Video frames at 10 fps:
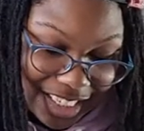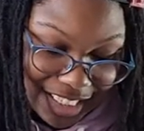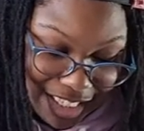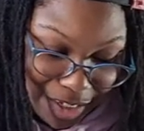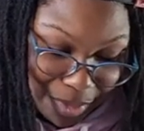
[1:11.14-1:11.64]

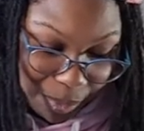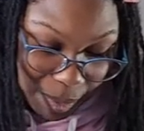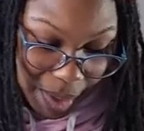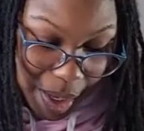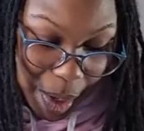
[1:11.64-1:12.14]
unto them,
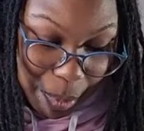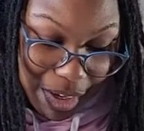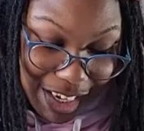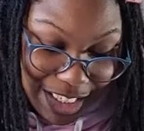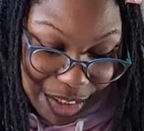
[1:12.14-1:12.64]

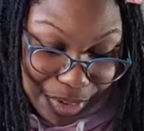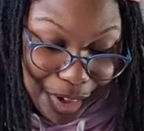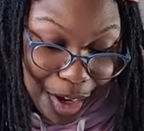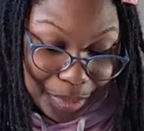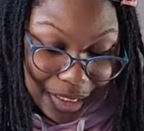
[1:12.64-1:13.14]
because of your
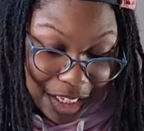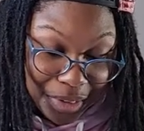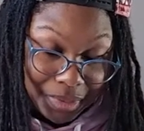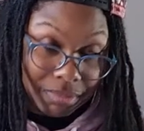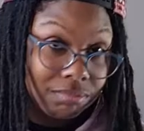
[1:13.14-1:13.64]
unbelief,